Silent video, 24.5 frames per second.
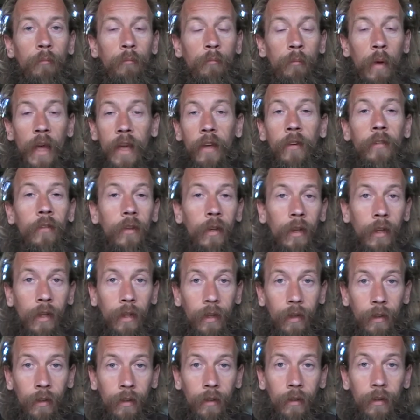
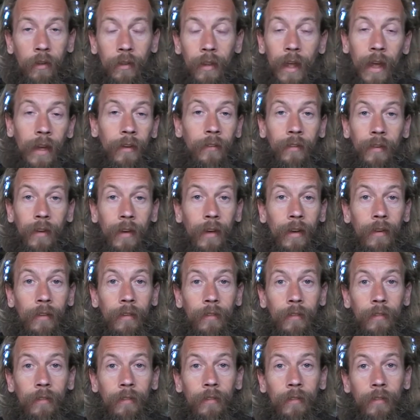basically, that's it.
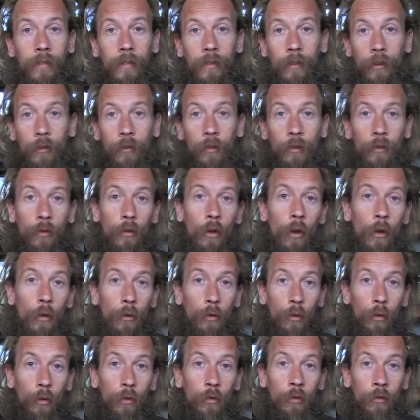To know
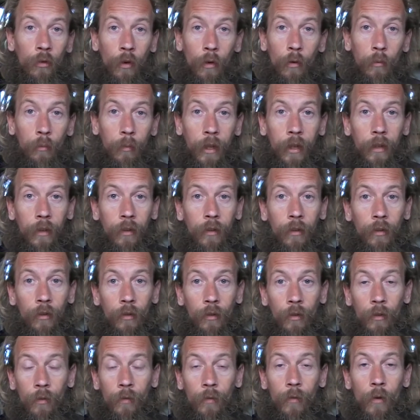your soulmate,
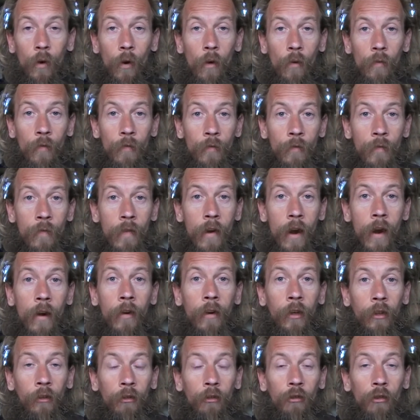you've got a
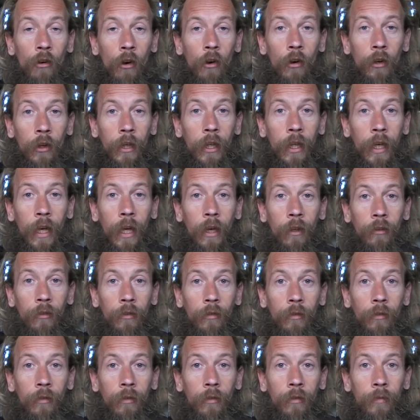very strong
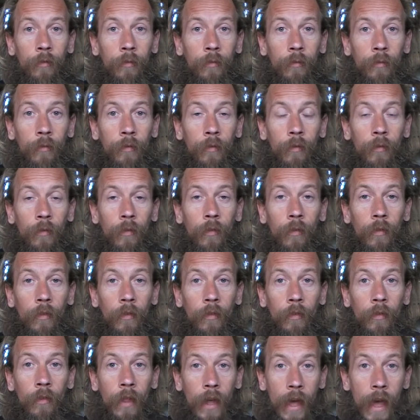connection
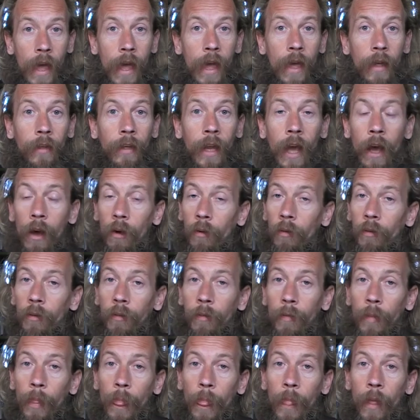there. Now,
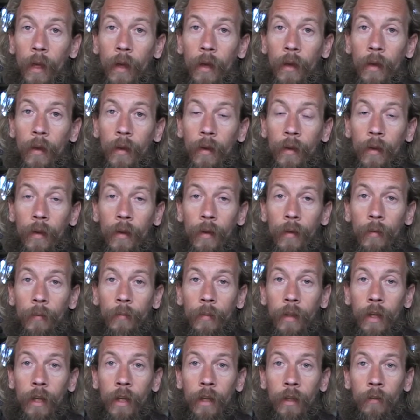
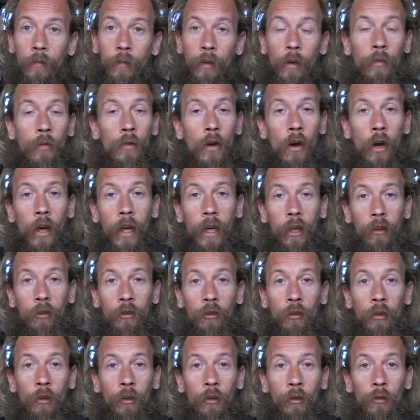if you've got
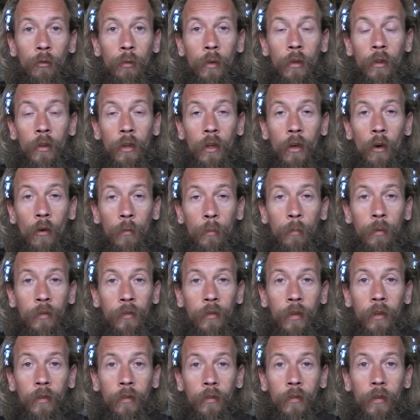issues with the
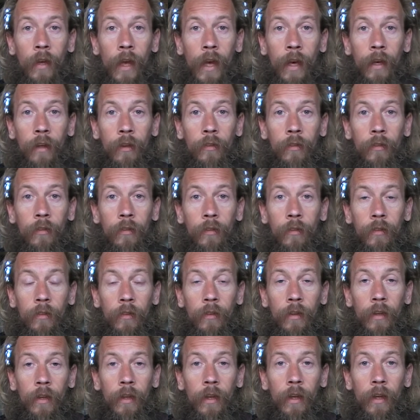opposite sex,
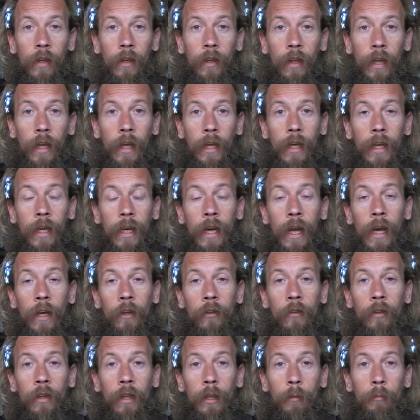it could
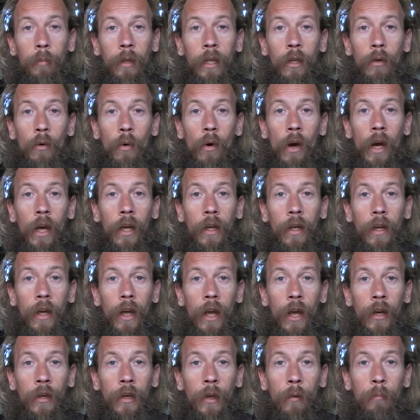actually be quite
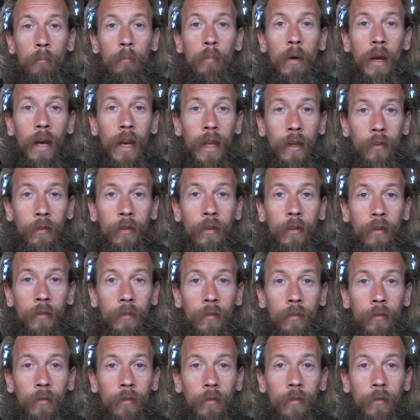an unpleasant